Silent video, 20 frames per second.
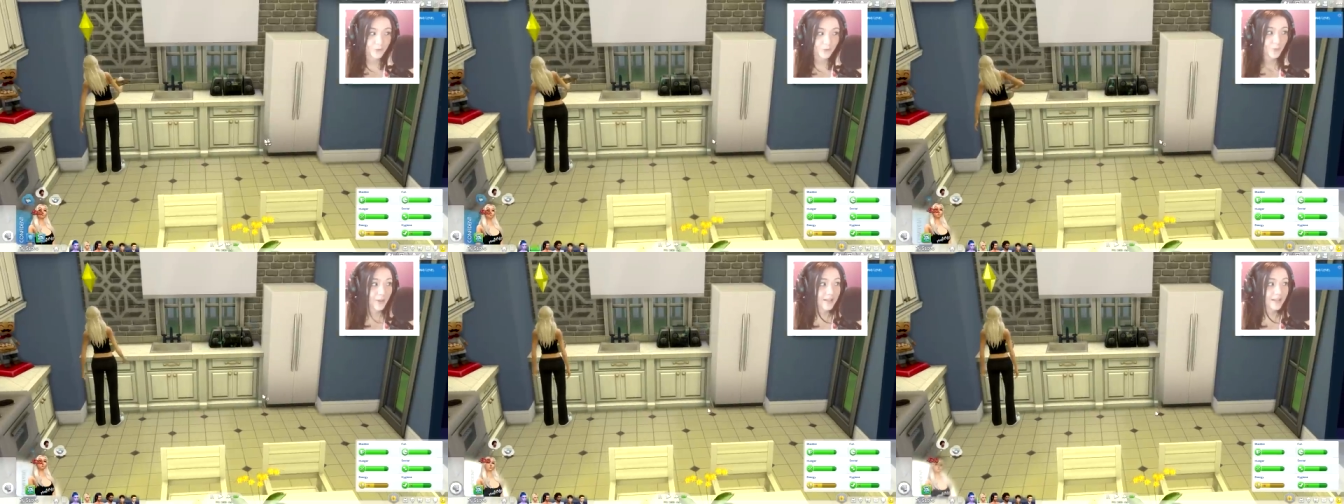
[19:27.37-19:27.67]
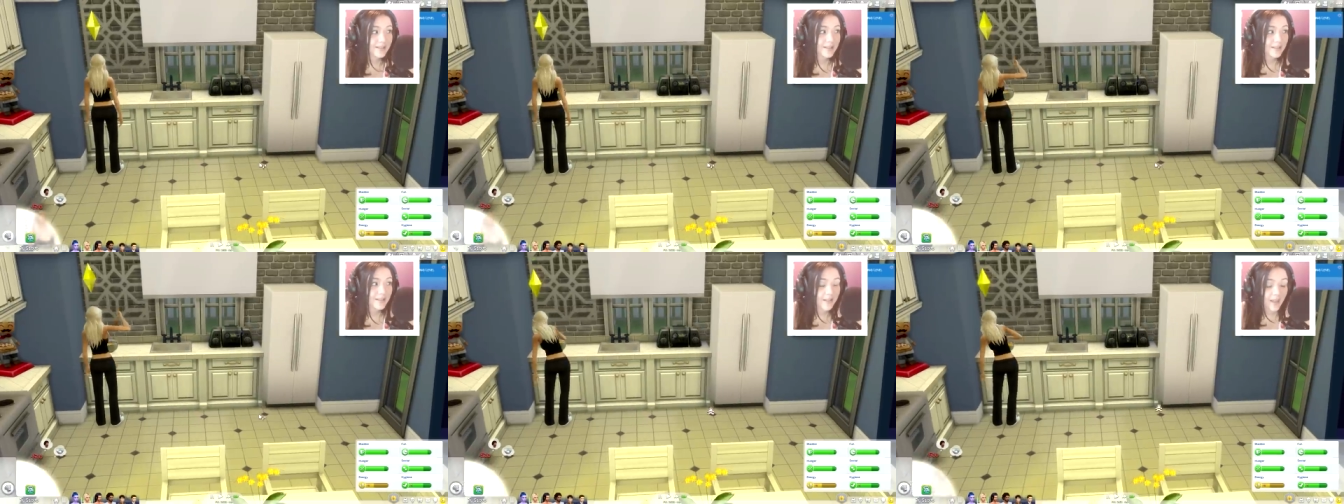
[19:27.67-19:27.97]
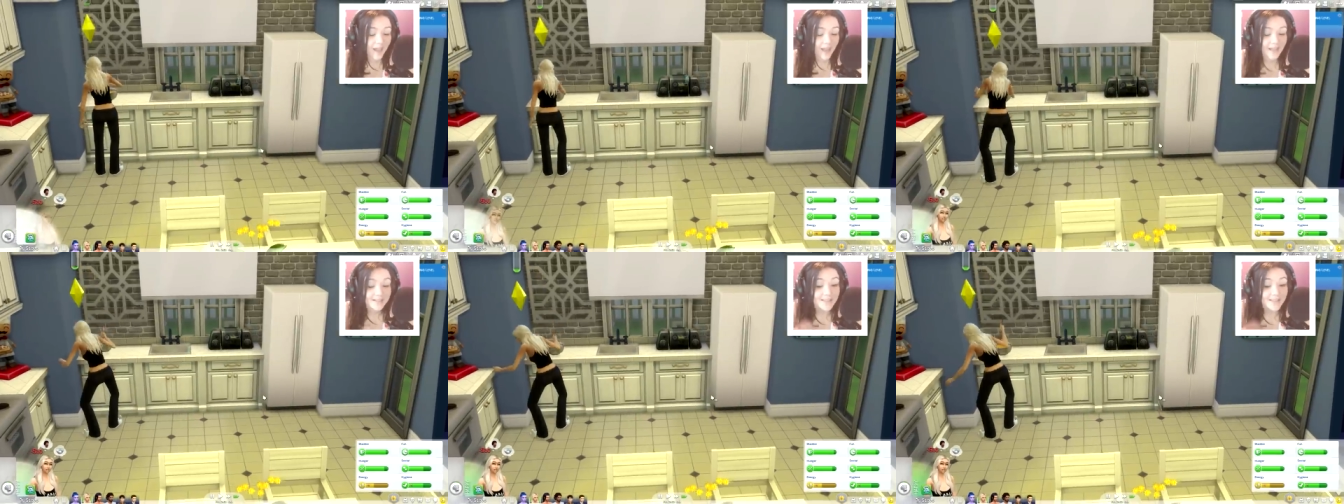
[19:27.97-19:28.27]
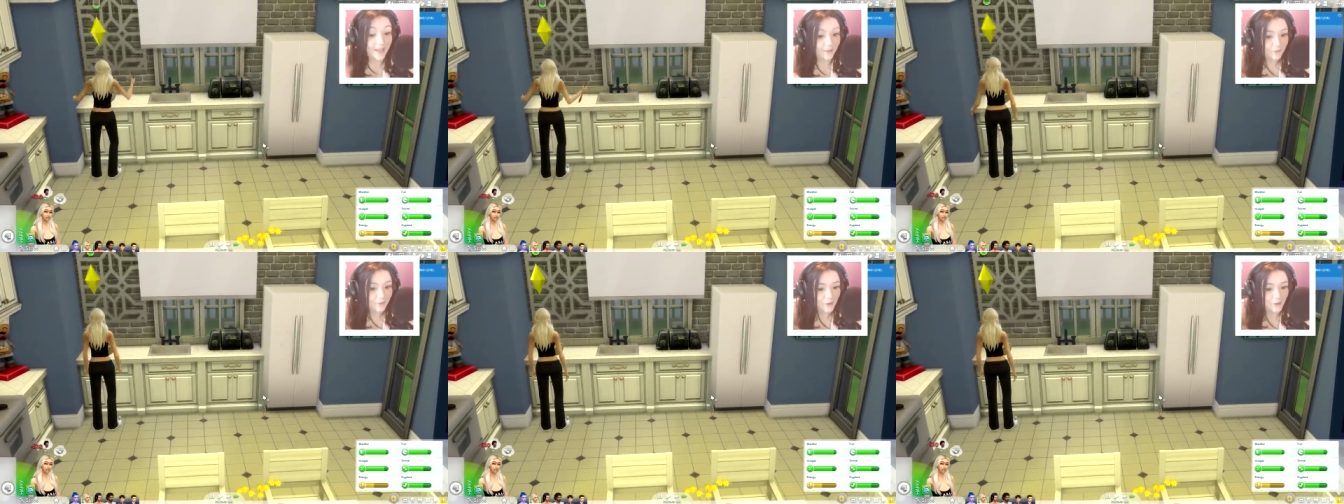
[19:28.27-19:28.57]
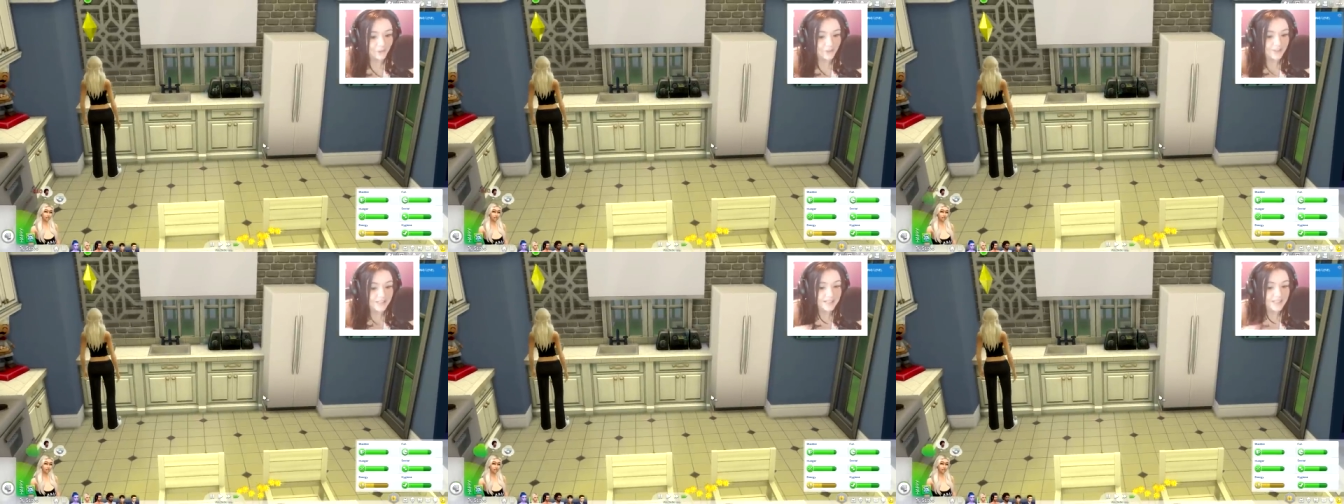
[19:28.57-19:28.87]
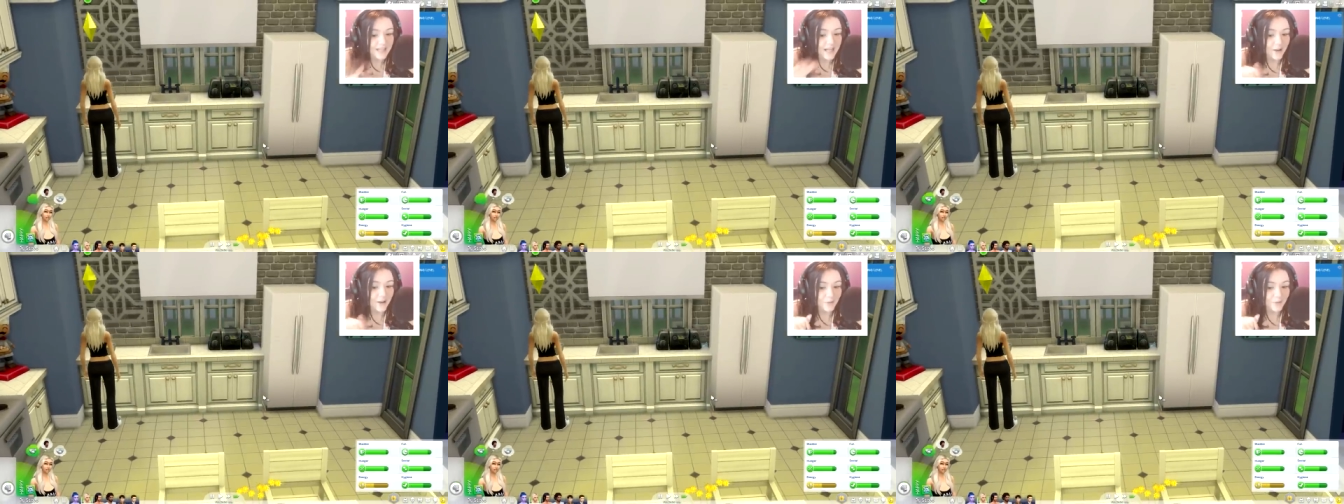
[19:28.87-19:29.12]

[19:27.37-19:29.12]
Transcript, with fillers: your food away as as leftovers.